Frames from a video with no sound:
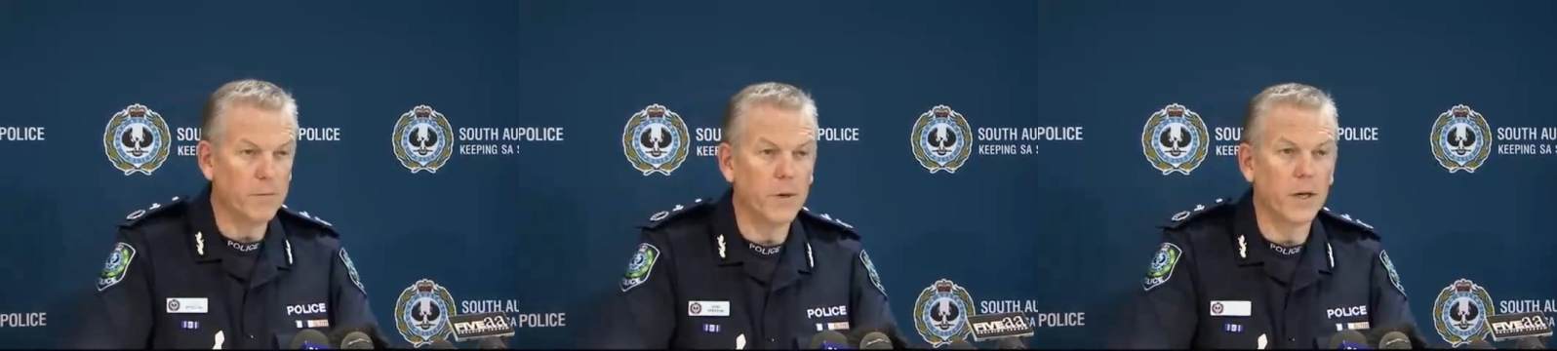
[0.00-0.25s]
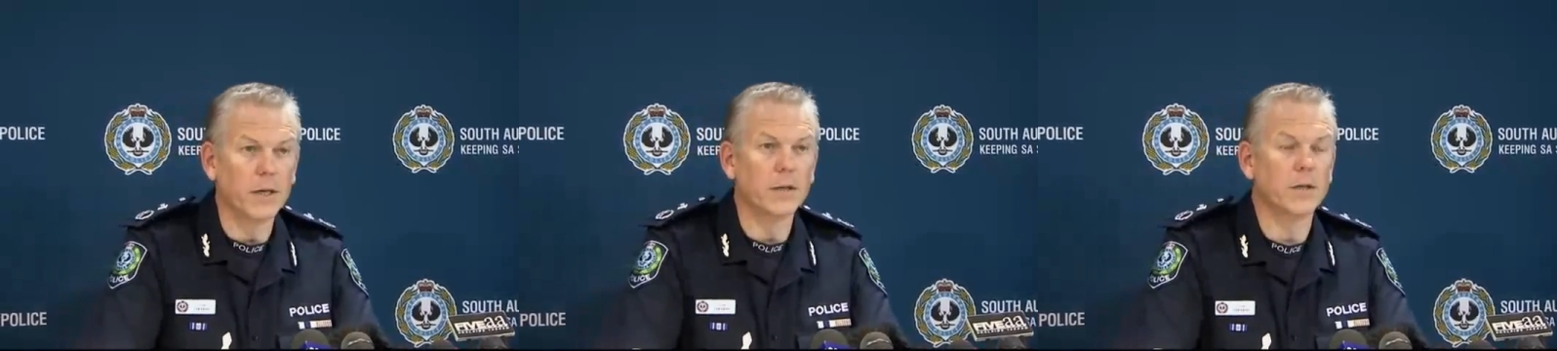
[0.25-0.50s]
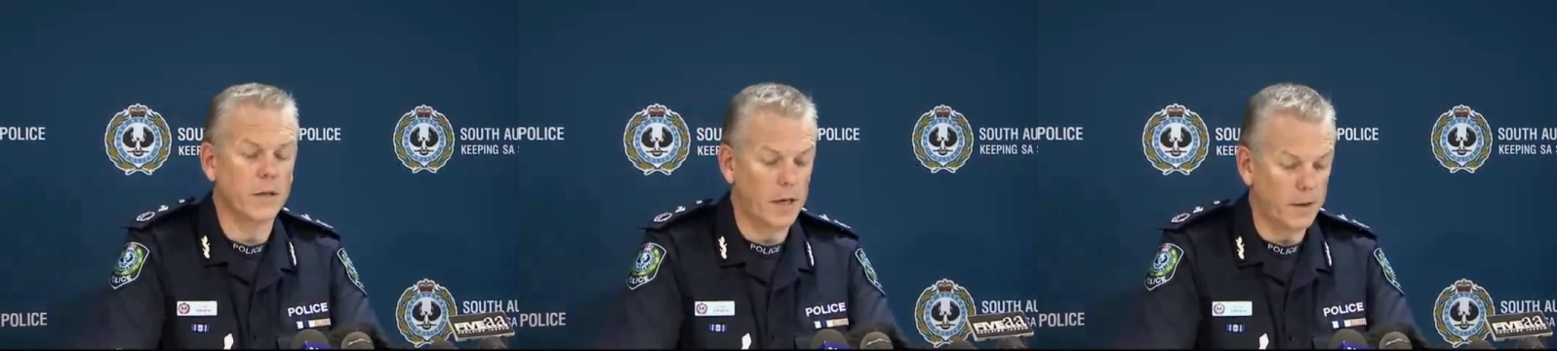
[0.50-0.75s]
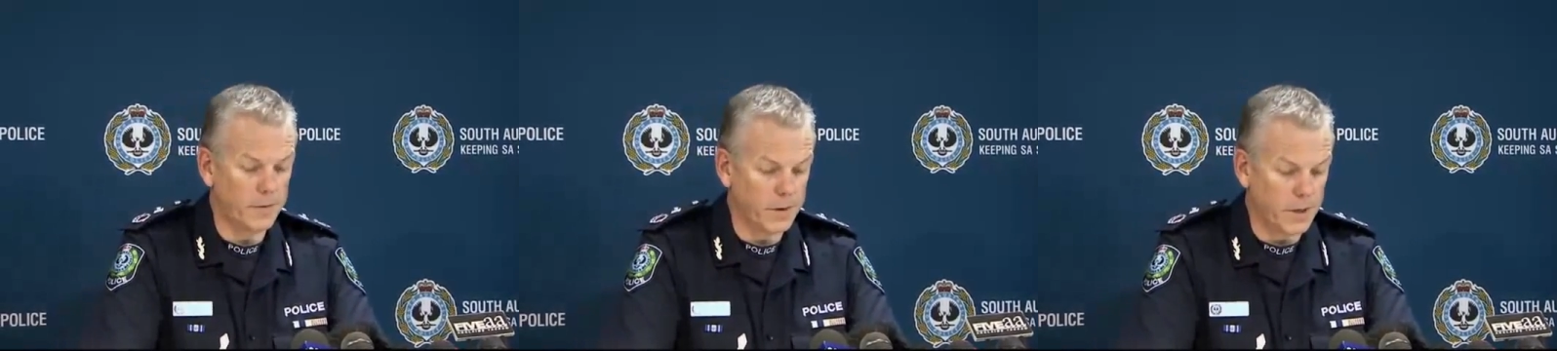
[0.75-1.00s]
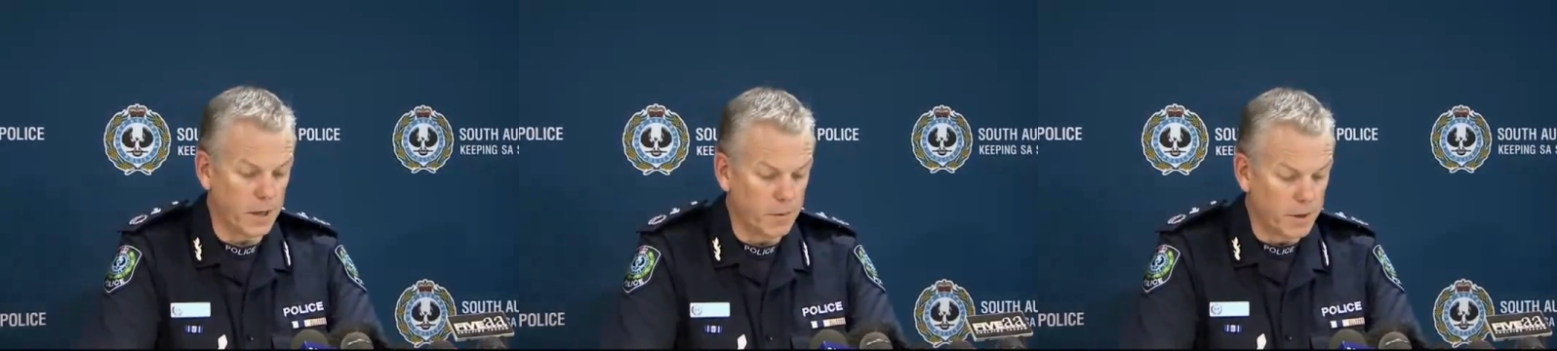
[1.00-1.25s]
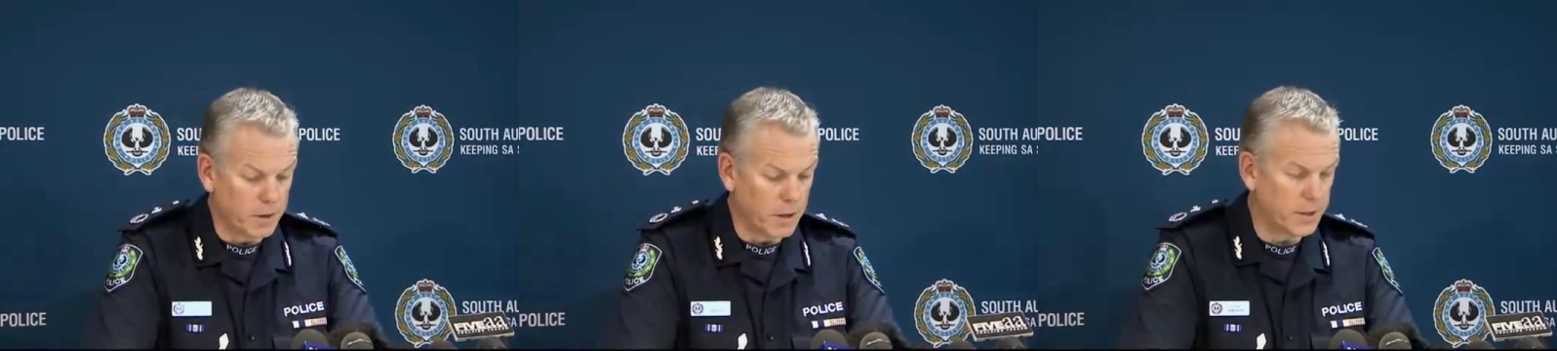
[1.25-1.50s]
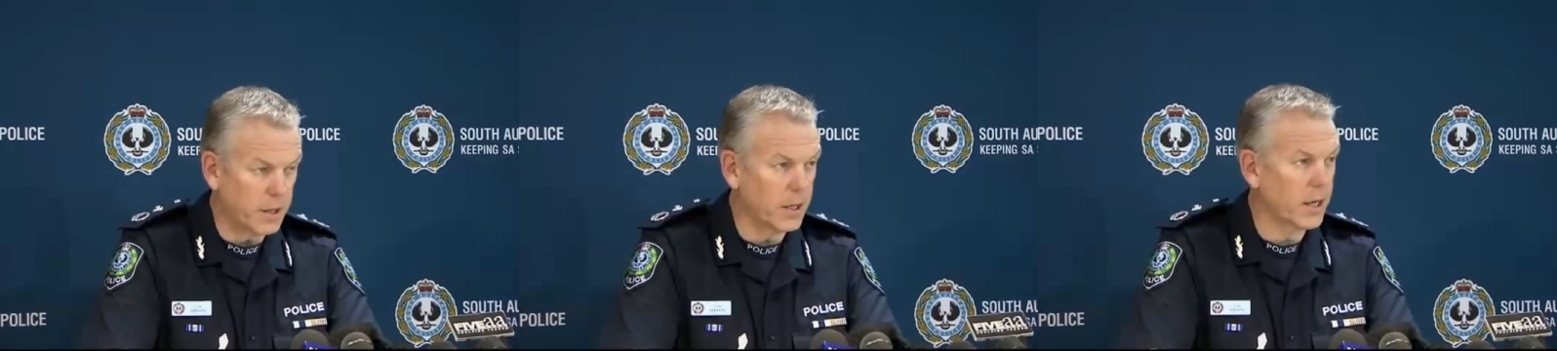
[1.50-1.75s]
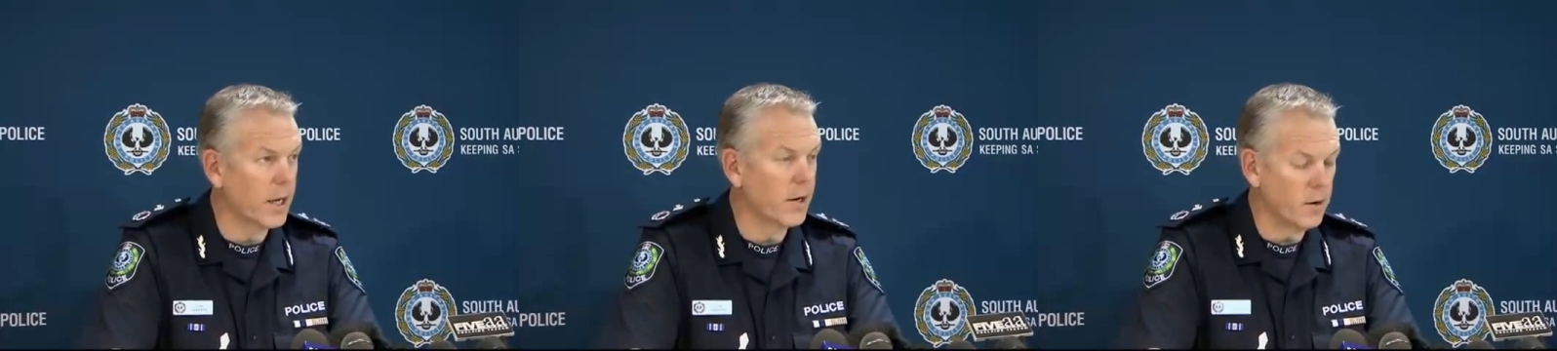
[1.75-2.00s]
police have established a
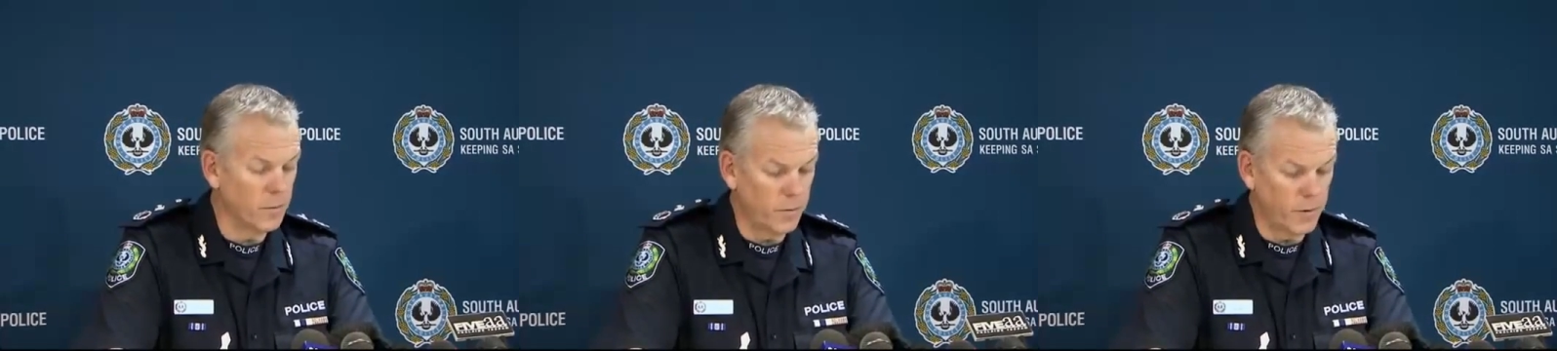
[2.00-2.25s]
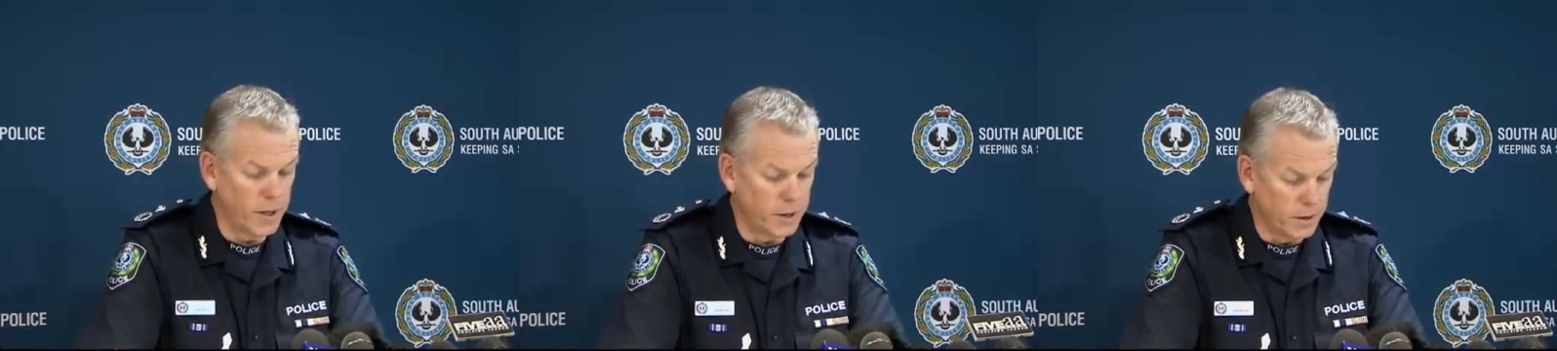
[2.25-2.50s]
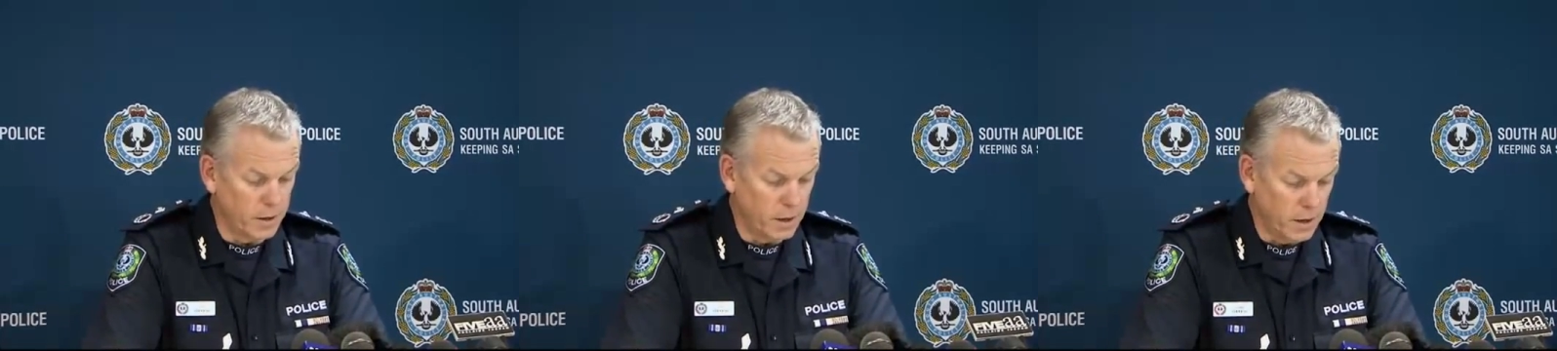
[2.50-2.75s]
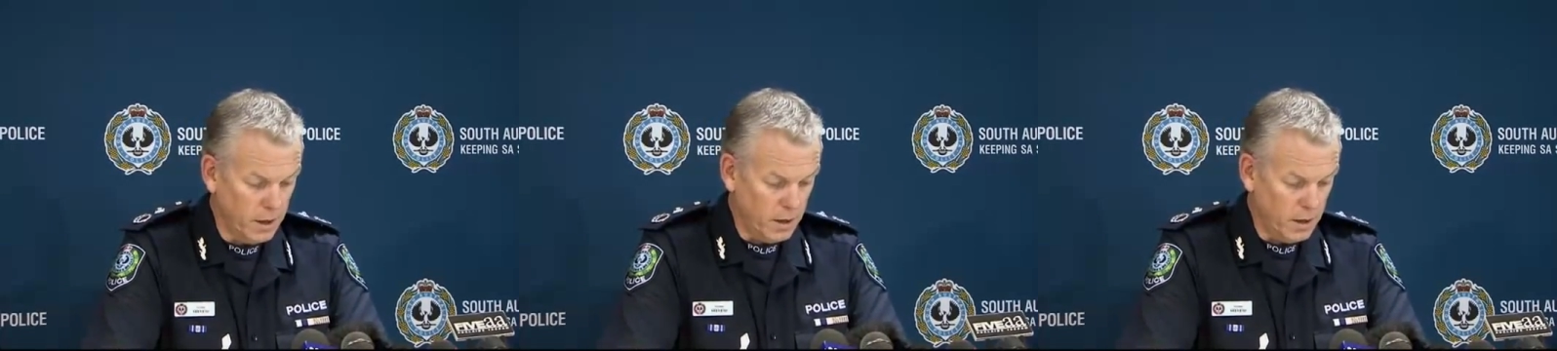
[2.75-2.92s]
dedicated operation